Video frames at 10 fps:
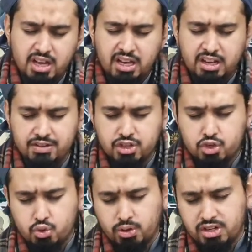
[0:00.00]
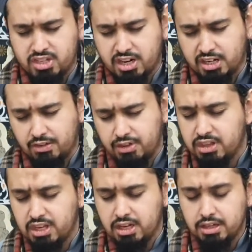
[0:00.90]
and give us a true understanding of the
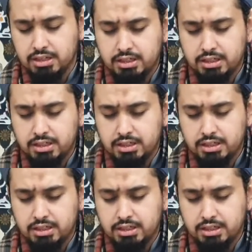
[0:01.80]
deen.